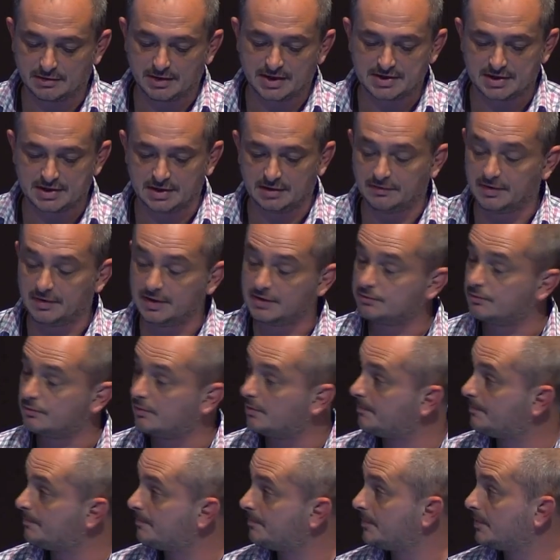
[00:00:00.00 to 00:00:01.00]
in vitro.
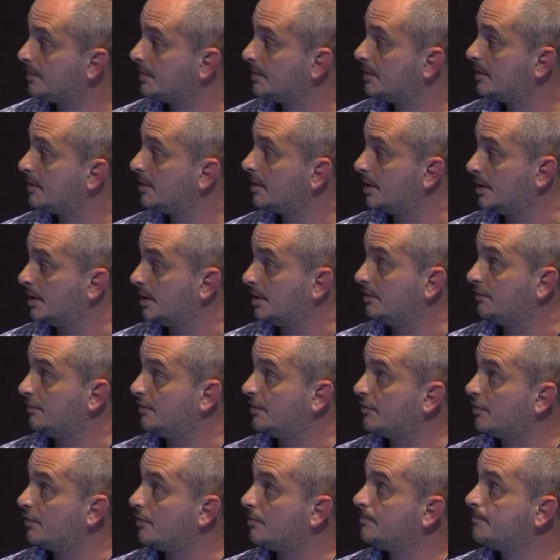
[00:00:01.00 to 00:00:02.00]
and in
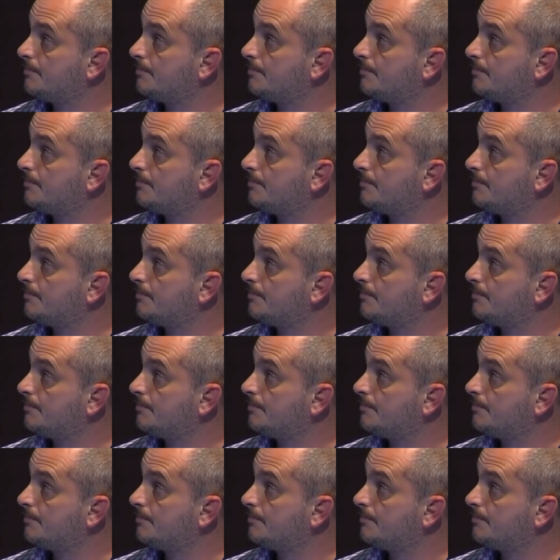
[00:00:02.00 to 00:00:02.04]
vivo.